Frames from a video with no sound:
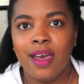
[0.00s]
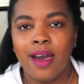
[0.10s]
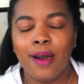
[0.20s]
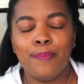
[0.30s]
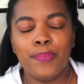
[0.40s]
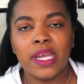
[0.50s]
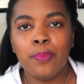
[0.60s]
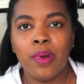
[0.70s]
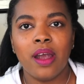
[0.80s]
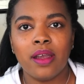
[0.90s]
A big
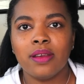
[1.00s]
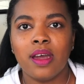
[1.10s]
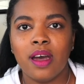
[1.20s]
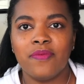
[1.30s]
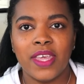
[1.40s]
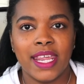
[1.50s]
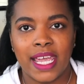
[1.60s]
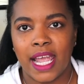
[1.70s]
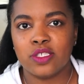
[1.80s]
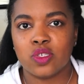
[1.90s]
part of that
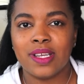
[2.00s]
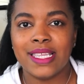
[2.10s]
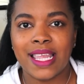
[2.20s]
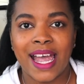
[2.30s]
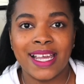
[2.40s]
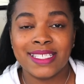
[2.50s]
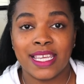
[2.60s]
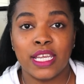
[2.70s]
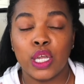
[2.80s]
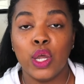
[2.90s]
answer lies
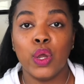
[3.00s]
in